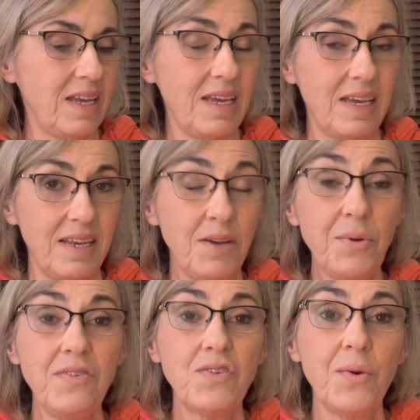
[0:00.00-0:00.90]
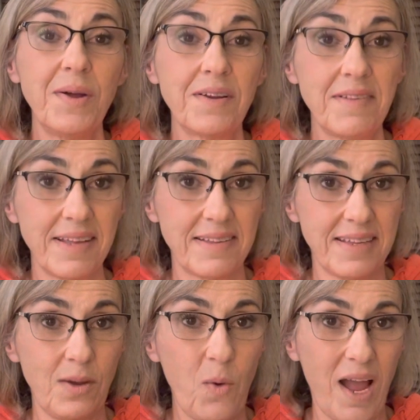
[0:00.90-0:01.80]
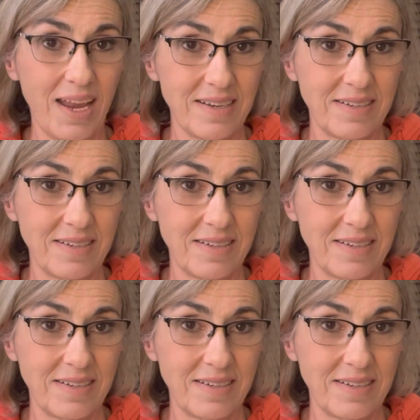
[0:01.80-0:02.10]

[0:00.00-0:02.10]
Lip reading: It equals 261.